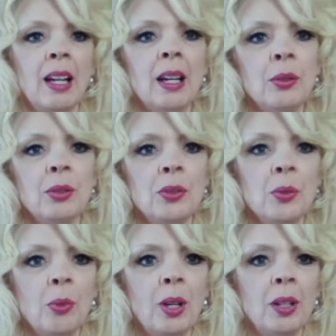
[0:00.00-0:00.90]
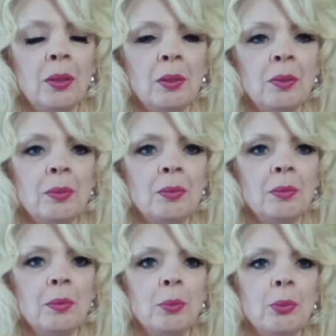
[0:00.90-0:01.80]
How does one
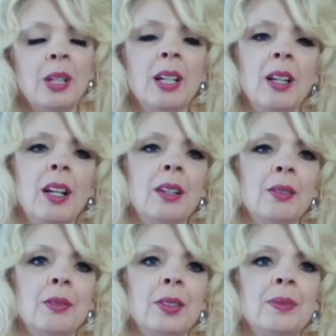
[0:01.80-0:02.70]
bring love